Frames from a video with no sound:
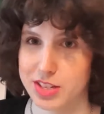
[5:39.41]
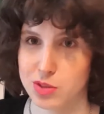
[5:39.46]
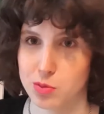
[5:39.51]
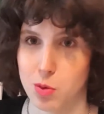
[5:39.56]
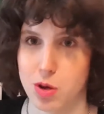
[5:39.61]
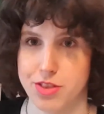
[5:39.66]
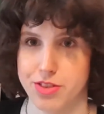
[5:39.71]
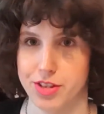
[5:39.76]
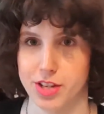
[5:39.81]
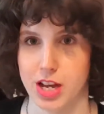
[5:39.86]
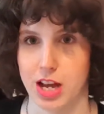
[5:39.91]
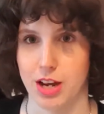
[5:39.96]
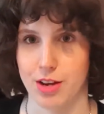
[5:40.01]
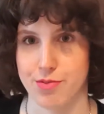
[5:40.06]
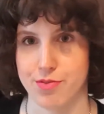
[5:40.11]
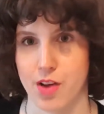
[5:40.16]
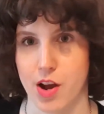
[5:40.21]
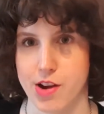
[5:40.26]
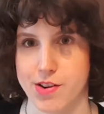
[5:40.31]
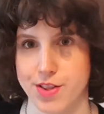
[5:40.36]
this one, the
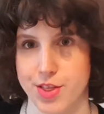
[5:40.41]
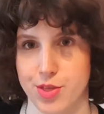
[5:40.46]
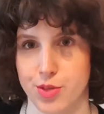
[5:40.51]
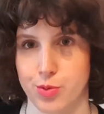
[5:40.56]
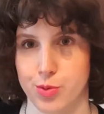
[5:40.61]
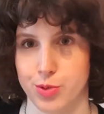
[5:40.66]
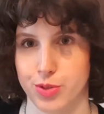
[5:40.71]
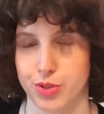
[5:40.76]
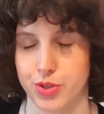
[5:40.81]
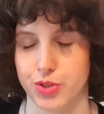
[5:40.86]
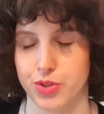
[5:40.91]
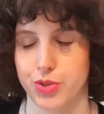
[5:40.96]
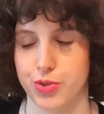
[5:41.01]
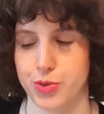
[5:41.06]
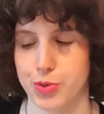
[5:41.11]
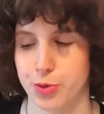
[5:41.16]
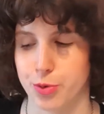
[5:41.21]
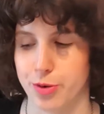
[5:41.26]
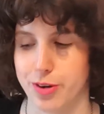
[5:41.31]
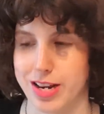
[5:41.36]
Girl of Fire and
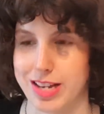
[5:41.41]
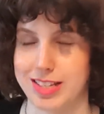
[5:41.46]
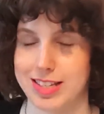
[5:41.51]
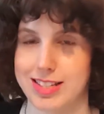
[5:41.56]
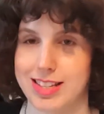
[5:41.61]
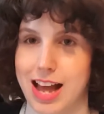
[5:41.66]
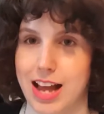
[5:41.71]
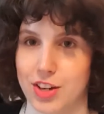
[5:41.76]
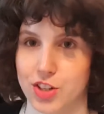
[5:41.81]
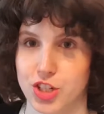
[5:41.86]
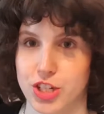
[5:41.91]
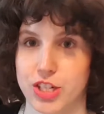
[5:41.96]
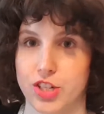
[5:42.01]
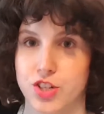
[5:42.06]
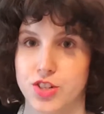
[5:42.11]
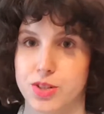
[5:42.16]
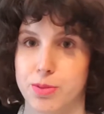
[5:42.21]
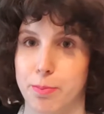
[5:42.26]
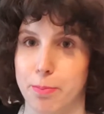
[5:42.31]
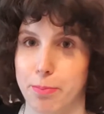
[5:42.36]
Thorns stories, is
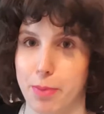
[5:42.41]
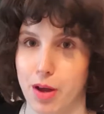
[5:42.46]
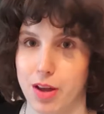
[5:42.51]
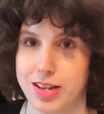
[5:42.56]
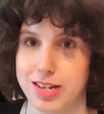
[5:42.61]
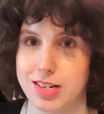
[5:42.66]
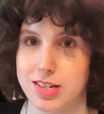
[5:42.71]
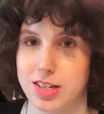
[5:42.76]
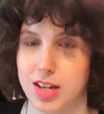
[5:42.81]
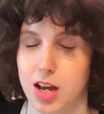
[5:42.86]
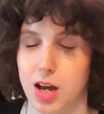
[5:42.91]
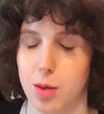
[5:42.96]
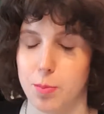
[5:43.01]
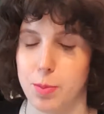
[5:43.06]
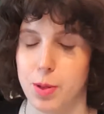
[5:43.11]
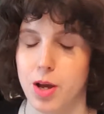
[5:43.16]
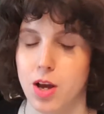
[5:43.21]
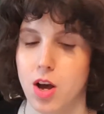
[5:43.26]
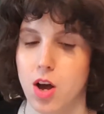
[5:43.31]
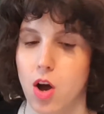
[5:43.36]
actually just a bind
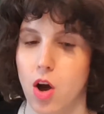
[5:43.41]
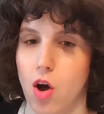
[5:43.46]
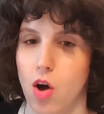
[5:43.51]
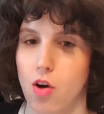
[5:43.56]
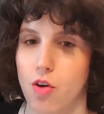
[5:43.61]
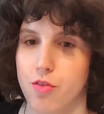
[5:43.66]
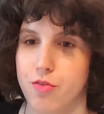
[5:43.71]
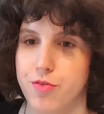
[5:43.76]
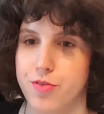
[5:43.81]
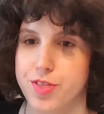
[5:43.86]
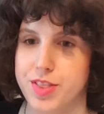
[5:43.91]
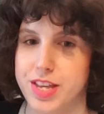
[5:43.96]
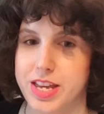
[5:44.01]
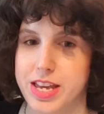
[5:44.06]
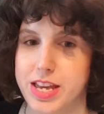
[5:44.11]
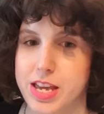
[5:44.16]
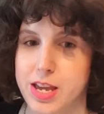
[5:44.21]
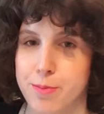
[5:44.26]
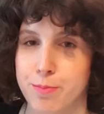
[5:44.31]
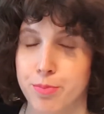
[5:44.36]
up of
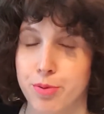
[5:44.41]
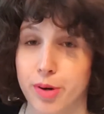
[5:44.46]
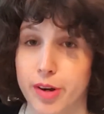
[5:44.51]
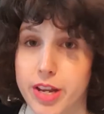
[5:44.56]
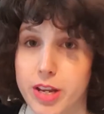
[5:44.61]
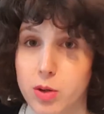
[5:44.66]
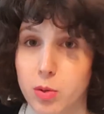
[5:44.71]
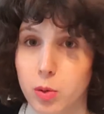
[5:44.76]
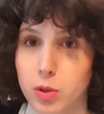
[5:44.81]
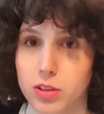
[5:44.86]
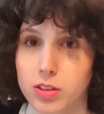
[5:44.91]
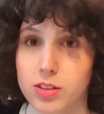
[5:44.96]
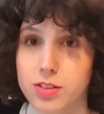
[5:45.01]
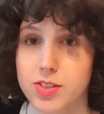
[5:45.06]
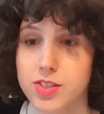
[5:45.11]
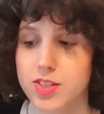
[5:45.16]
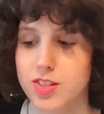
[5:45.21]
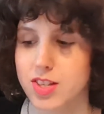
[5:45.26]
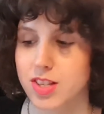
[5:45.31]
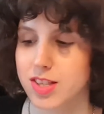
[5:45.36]
the
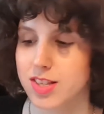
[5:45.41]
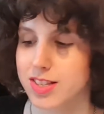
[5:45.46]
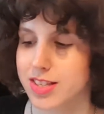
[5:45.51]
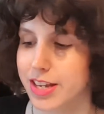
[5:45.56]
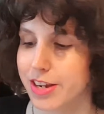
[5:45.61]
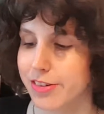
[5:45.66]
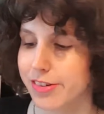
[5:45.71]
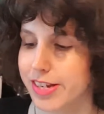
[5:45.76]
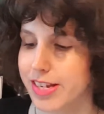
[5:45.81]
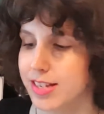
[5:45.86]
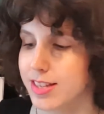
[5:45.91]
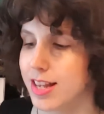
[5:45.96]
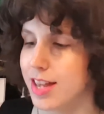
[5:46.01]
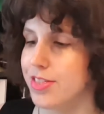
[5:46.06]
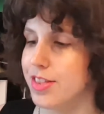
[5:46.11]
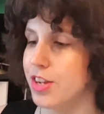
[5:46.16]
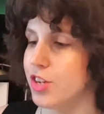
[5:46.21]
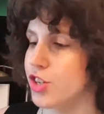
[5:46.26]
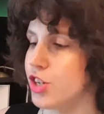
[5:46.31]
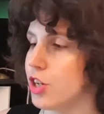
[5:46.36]
prequels to the
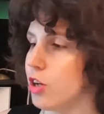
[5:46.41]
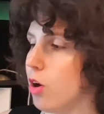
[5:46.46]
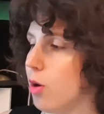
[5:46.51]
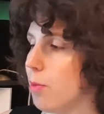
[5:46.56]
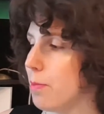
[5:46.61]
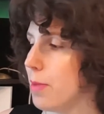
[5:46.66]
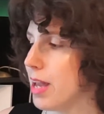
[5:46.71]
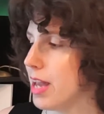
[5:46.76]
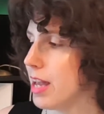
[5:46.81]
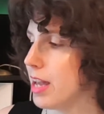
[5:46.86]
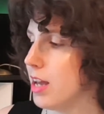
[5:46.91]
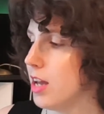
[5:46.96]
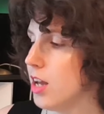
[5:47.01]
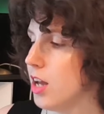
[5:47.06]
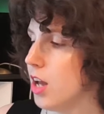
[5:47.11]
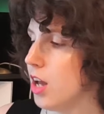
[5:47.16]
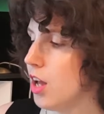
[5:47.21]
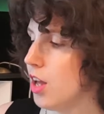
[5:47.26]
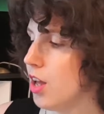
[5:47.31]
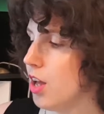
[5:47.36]
series. And then she got
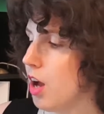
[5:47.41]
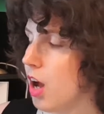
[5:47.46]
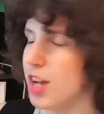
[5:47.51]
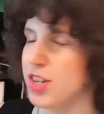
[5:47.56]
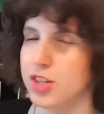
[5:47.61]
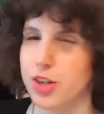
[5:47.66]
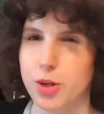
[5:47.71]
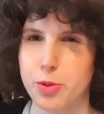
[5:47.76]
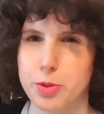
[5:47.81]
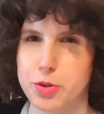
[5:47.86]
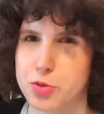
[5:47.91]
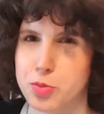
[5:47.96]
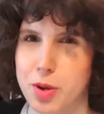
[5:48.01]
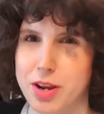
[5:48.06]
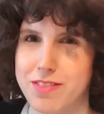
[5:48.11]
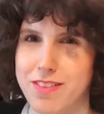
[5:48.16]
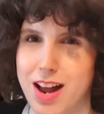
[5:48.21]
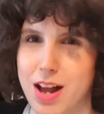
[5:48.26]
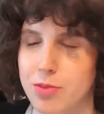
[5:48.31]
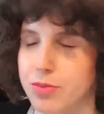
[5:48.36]
me, I don't
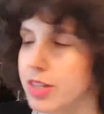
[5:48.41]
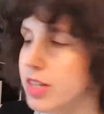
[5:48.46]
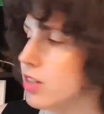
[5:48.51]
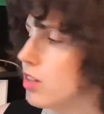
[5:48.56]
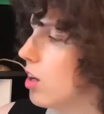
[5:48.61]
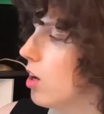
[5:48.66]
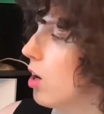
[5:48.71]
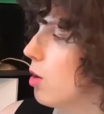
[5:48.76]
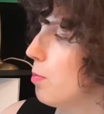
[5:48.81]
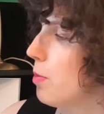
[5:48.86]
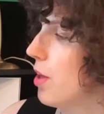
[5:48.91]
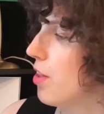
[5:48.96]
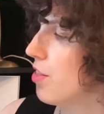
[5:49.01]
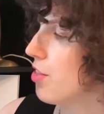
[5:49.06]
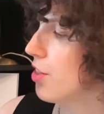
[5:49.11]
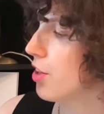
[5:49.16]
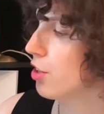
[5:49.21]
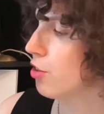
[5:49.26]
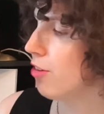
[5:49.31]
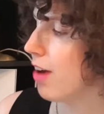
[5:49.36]
know which way round these
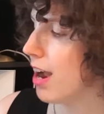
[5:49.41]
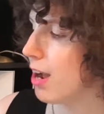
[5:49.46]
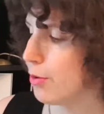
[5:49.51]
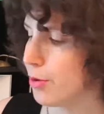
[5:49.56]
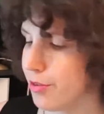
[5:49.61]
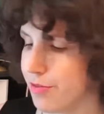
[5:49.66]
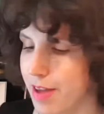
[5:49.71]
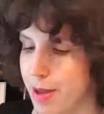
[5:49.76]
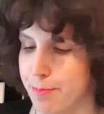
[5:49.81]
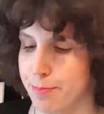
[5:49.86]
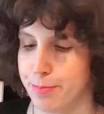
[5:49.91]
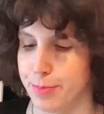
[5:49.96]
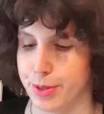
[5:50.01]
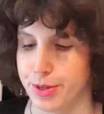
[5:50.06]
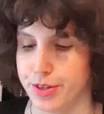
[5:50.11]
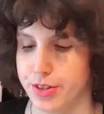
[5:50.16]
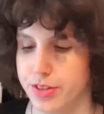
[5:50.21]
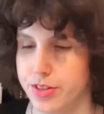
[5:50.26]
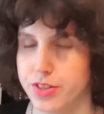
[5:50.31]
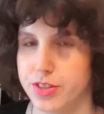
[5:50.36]
are, but The Crown of
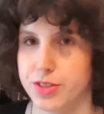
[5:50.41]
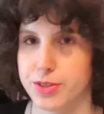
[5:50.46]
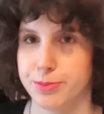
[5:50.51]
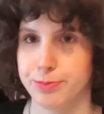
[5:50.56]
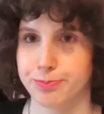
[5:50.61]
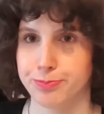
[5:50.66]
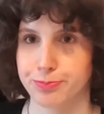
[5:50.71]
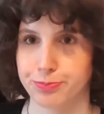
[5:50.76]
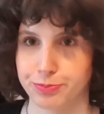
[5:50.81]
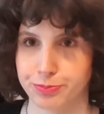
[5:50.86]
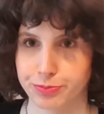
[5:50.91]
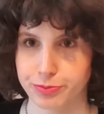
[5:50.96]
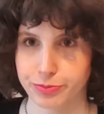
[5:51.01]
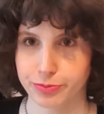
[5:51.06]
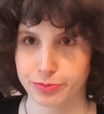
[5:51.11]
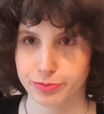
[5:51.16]
Embers